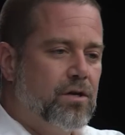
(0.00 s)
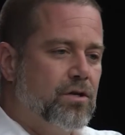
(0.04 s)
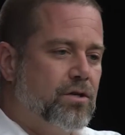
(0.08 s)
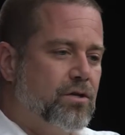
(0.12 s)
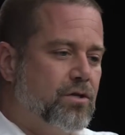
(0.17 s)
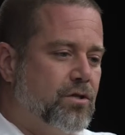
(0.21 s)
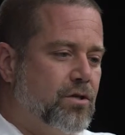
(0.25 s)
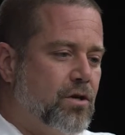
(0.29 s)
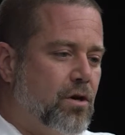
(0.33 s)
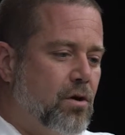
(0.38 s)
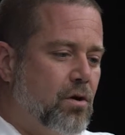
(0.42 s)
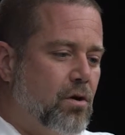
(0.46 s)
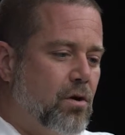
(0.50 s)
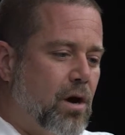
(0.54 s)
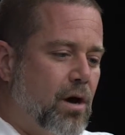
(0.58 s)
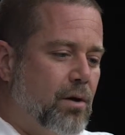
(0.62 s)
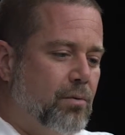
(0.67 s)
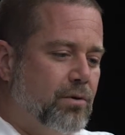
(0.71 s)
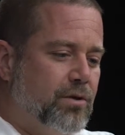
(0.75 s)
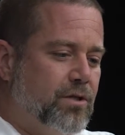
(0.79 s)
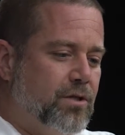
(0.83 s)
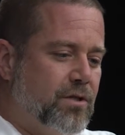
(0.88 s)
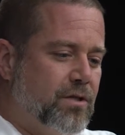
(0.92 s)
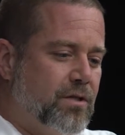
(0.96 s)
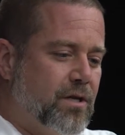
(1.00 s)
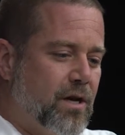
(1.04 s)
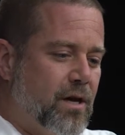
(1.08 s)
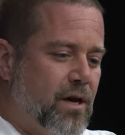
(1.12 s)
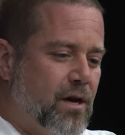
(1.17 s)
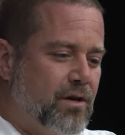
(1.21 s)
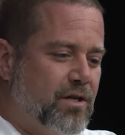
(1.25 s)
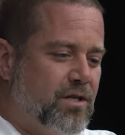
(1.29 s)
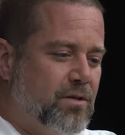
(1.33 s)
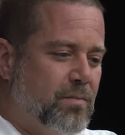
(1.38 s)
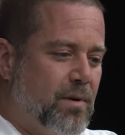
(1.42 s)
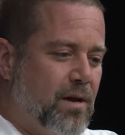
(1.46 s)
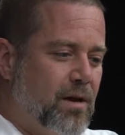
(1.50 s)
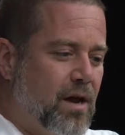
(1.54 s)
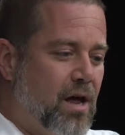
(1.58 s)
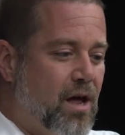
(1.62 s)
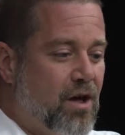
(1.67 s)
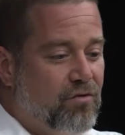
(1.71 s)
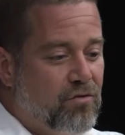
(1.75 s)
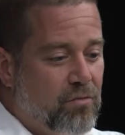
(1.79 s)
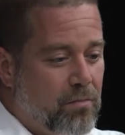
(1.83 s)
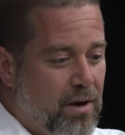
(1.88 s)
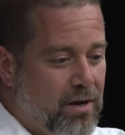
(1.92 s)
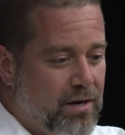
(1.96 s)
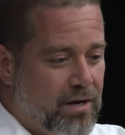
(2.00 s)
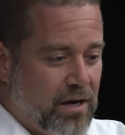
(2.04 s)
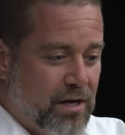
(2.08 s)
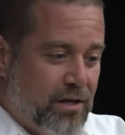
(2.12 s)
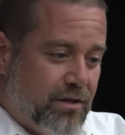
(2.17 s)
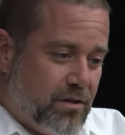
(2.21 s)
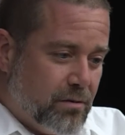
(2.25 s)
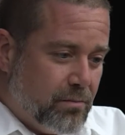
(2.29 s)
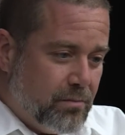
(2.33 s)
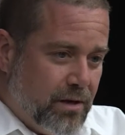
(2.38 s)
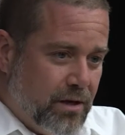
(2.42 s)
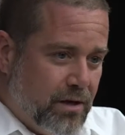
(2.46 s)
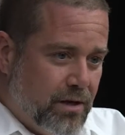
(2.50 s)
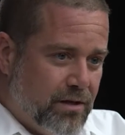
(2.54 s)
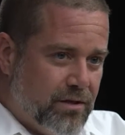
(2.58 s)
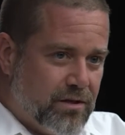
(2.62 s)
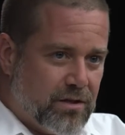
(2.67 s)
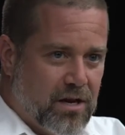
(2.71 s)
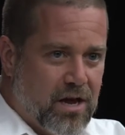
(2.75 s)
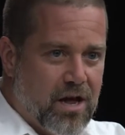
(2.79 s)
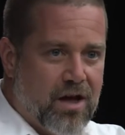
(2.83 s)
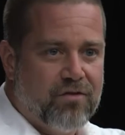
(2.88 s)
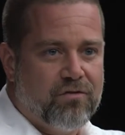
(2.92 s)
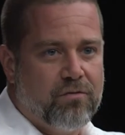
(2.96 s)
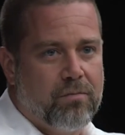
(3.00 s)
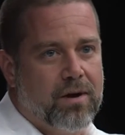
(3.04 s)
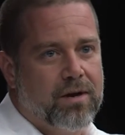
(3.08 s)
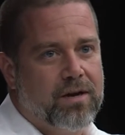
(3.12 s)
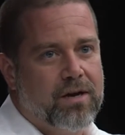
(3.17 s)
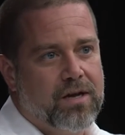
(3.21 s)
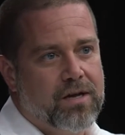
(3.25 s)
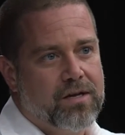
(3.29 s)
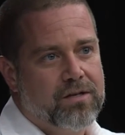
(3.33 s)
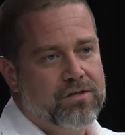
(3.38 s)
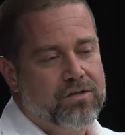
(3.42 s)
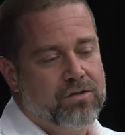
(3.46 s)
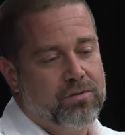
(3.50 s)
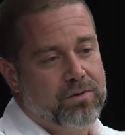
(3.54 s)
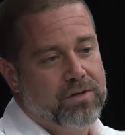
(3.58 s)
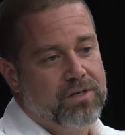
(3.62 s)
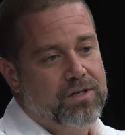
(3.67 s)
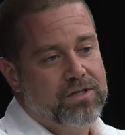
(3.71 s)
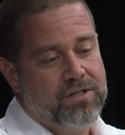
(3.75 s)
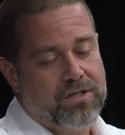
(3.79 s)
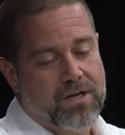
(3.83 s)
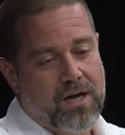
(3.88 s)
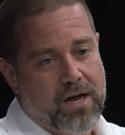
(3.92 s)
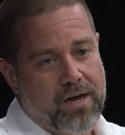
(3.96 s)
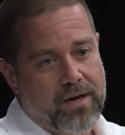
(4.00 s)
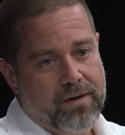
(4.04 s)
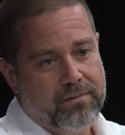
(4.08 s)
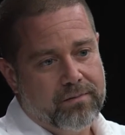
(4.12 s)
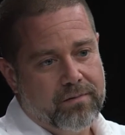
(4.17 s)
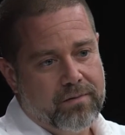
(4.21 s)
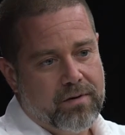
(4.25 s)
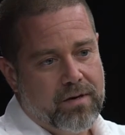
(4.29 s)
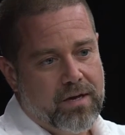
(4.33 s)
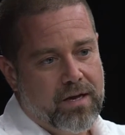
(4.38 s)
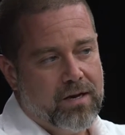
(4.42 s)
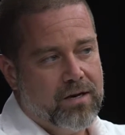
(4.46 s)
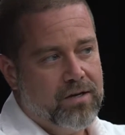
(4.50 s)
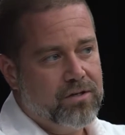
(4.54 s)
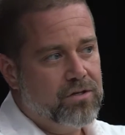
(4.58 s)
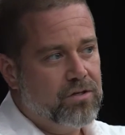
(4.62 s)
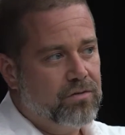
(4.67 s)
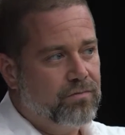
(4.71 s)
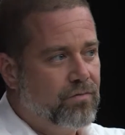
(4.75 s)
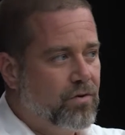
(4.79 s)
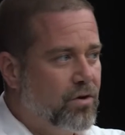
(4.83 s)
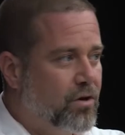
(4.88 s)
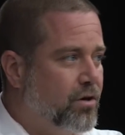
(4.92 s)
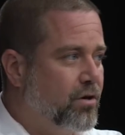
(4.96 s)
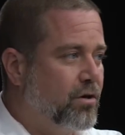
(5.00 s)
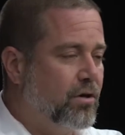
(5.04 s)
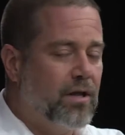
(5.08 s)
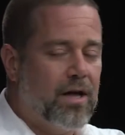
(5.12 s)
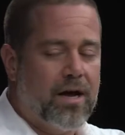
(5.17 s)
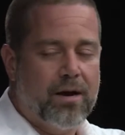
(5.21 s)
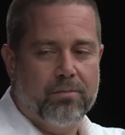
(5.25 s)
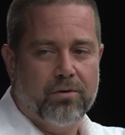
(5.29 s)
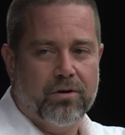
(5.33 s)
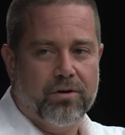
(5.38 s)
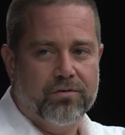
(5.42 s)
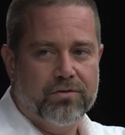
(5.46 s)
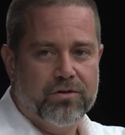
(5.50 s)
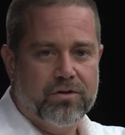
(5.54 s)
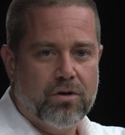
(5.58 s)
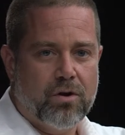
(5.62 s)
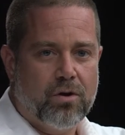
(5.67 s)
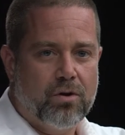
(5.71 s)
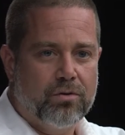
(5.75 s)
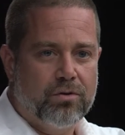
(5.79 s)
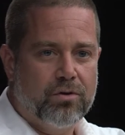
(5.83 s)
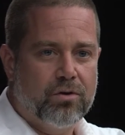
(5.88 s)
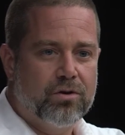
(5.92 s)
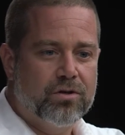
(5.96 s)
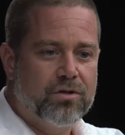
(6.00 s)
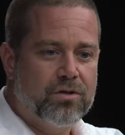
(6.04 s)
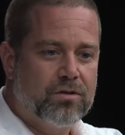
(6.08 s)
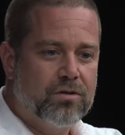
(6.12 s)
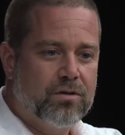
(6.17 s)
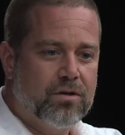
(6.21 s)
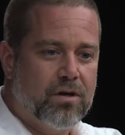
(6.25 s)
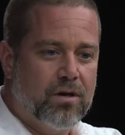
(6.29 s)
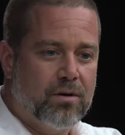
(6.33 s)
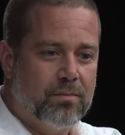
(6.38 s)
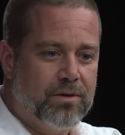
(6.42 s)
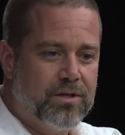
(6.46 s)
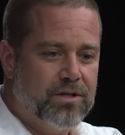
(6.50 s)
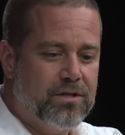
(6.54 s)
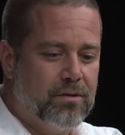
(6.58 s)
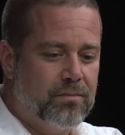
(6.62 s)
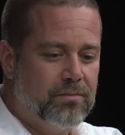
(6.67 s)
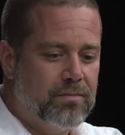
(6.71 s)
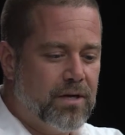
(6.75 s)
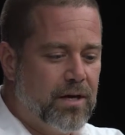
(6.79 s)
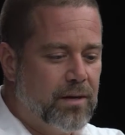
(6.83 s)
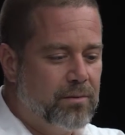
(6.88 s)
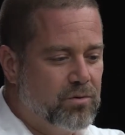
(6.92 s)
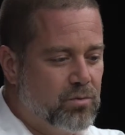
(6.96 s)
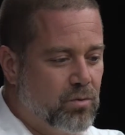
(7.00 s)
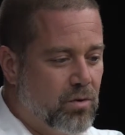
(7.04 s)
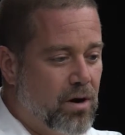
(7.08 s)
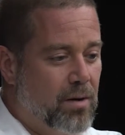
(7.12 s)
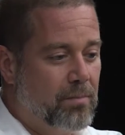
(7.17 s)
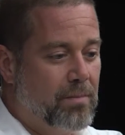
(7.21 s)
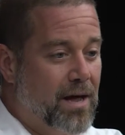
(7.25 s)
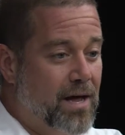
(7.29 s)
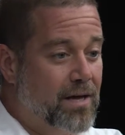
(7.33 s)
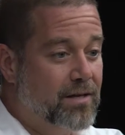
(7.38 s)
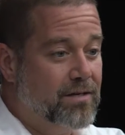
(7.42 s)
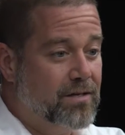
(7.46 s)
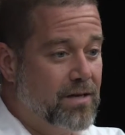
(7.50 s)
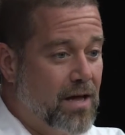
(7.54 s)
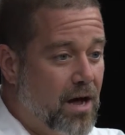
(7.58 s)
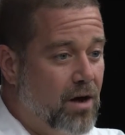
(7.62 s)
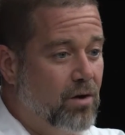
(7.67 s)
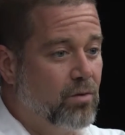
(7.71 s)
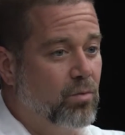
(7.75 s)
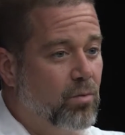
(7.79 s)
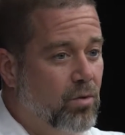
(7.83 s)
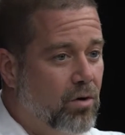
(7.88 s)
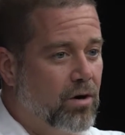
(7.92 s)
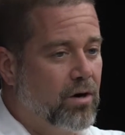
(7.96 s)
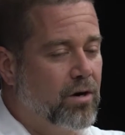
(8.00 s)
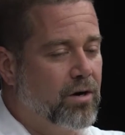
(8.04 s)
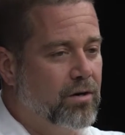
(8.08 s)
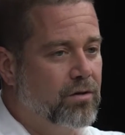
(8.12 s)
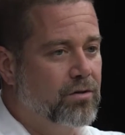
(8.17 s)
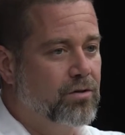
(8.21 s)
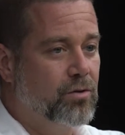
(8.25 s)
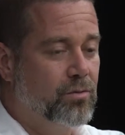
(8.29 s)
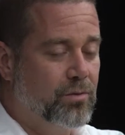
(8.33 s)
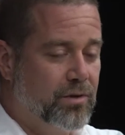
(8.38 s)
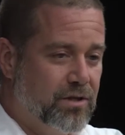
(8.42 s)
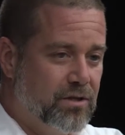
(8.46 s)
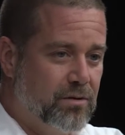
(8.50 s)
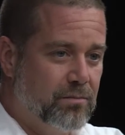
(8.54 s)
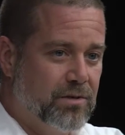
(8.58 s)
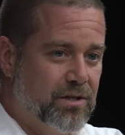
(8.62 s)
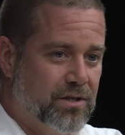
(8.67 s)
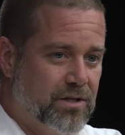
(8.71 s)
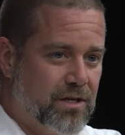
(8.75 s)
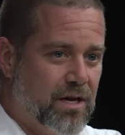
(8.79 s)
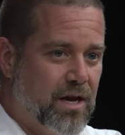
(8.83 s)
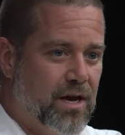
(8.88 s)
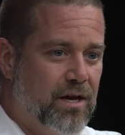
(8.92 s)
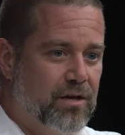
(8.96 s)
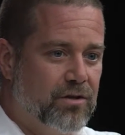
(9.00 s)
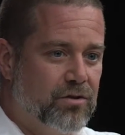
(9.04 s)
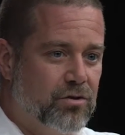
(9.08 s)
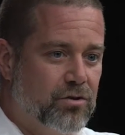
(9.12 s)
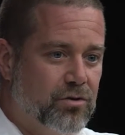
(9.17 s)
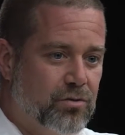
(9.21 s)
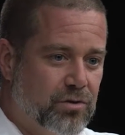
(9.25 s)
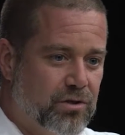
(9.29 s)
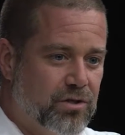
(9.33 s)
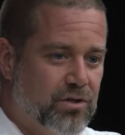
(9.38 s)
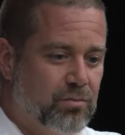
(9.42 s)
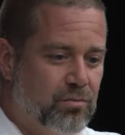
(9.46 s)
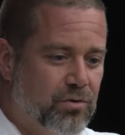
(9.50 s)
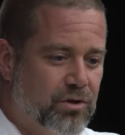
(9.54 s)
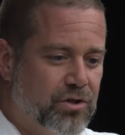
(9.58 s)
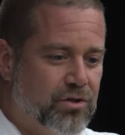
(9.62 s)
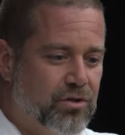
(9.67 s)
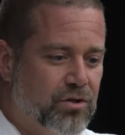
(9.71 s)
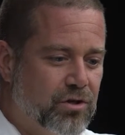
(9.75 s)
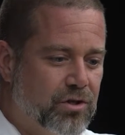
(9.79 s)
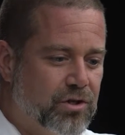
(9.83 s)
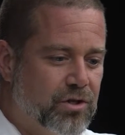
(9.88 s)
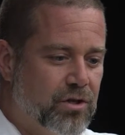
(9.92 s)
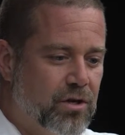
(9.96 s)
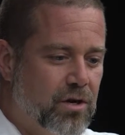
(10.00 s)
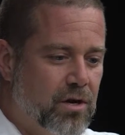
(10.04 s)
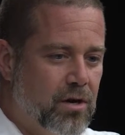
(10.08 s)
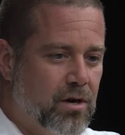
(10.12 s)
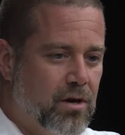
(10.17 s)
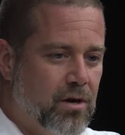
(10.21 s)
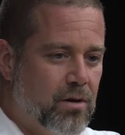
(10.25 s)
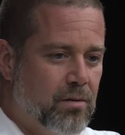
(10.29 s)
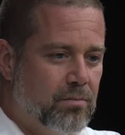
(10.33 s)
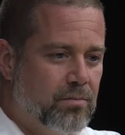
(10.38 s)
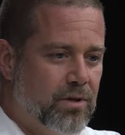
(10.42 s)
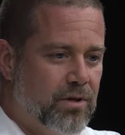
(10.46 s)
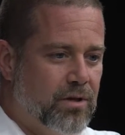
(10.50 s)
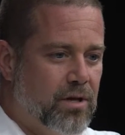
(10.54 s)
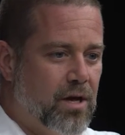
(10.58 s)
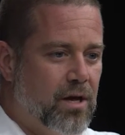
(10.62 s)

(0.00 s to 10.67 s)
So I would say I spend half of my days in meetings and half of my days doing design. And it's very collaborative. So there's going to be some times where I'm heads down work, doing some designs or doing some research. But